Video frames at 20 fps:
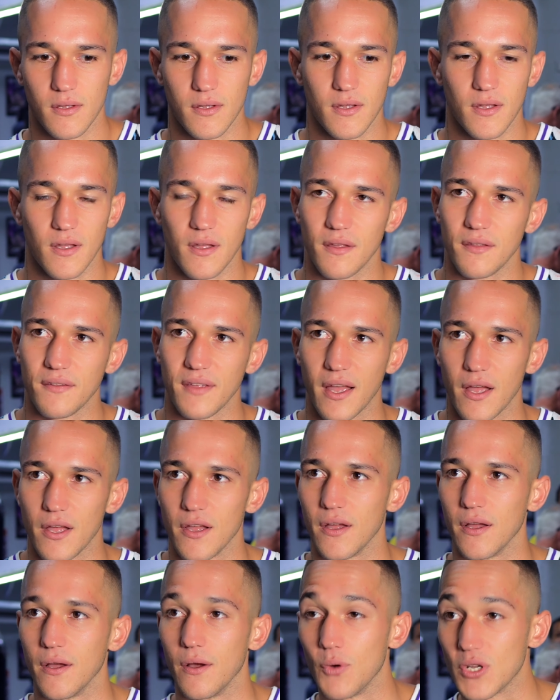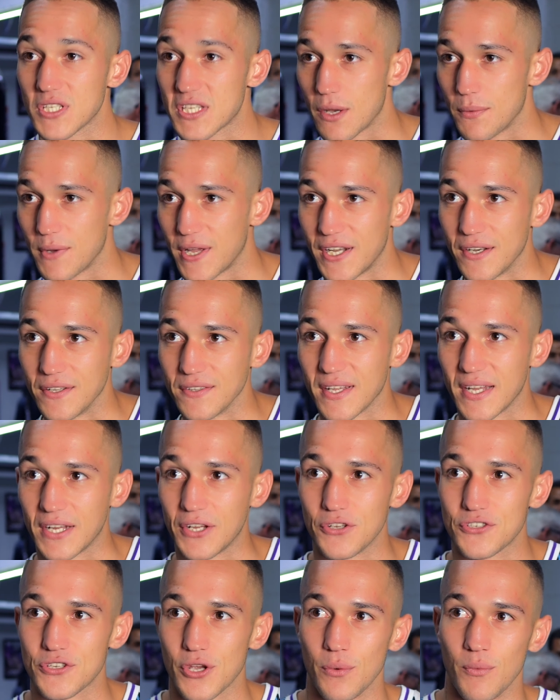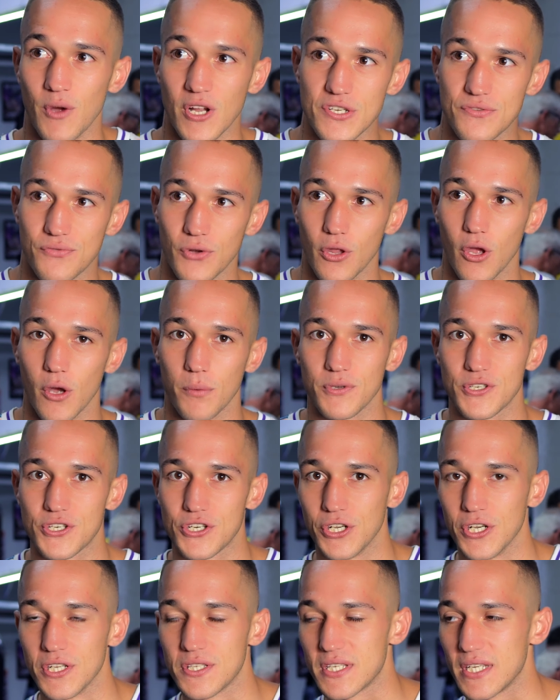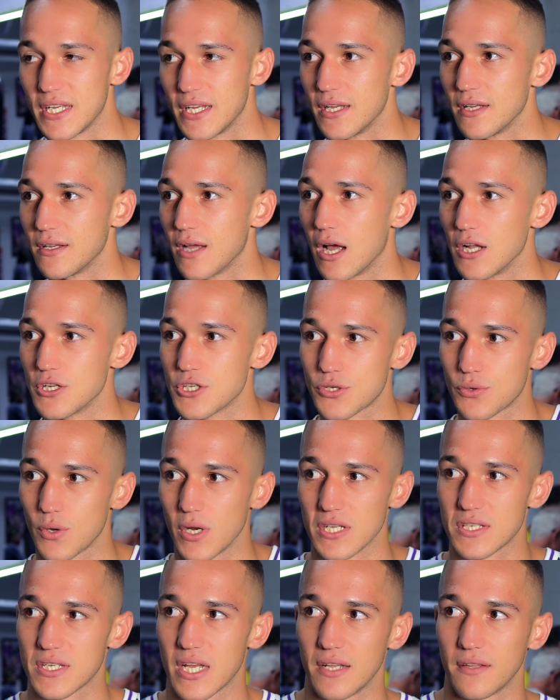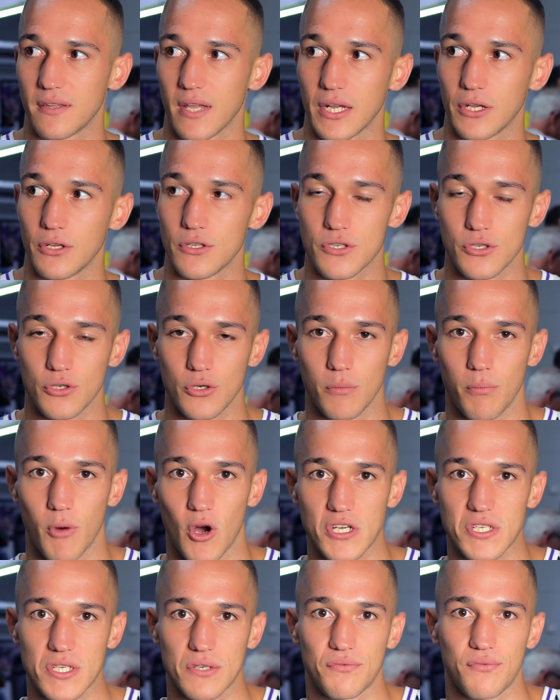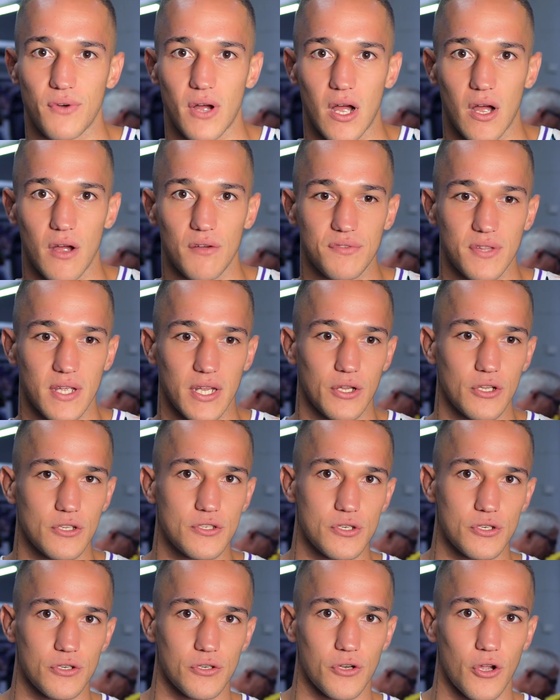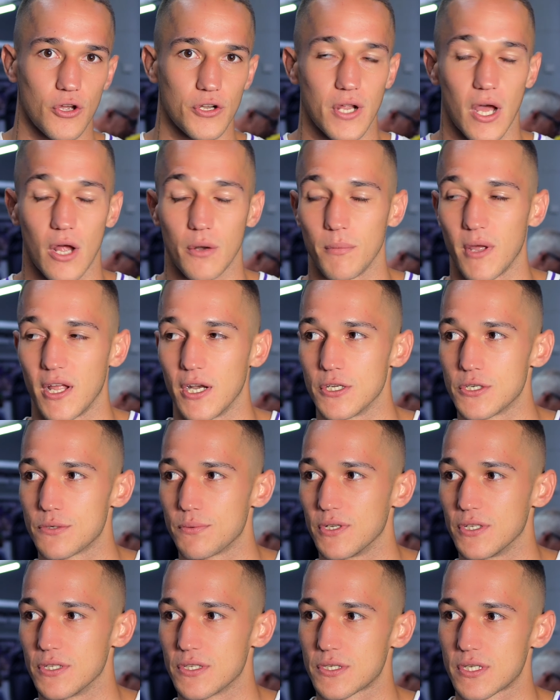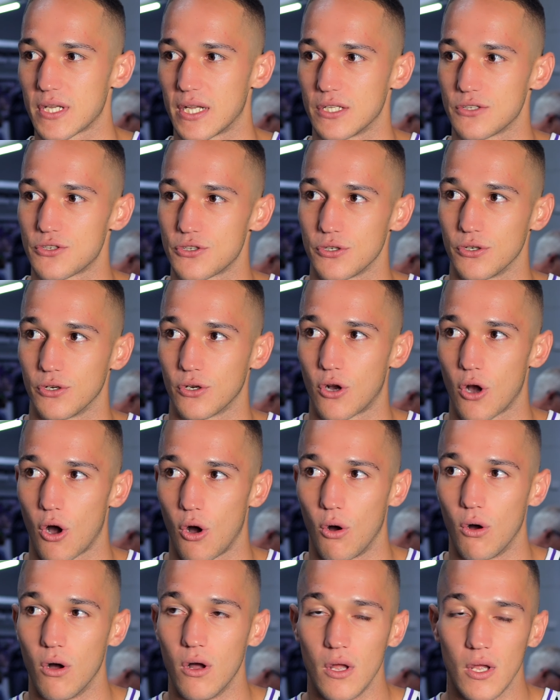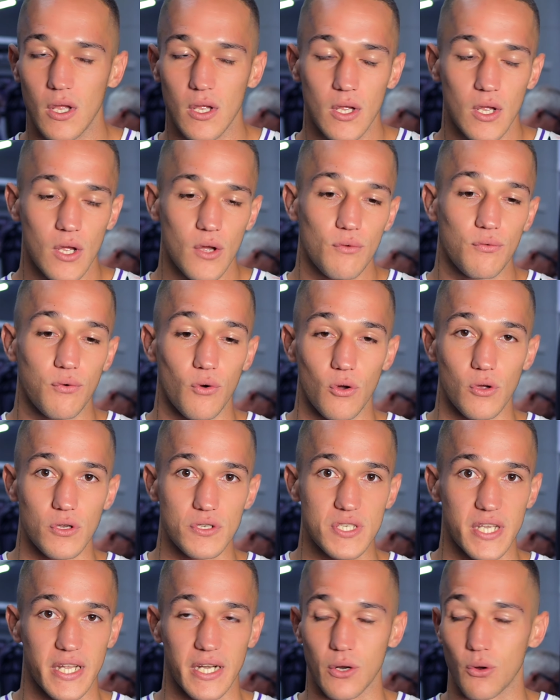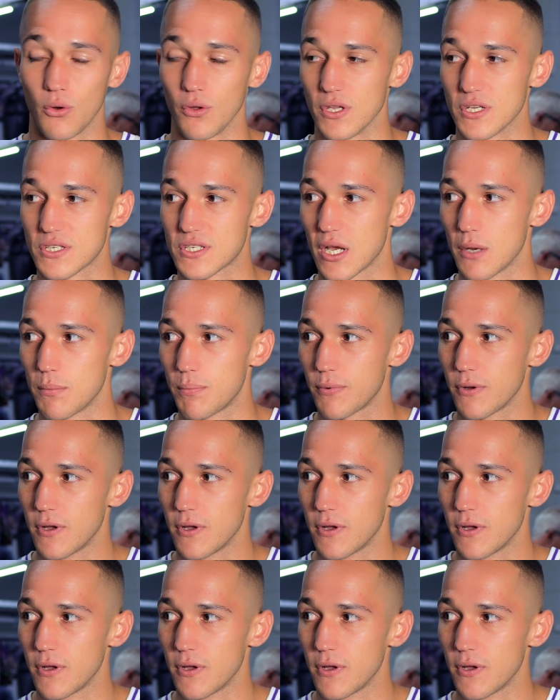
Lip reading: What's up, Hayden? Thank you so much for the opportunity. I just want to say thank you to Boxing 5, thank you to No Doubt Management, and to Cole for setting all this up.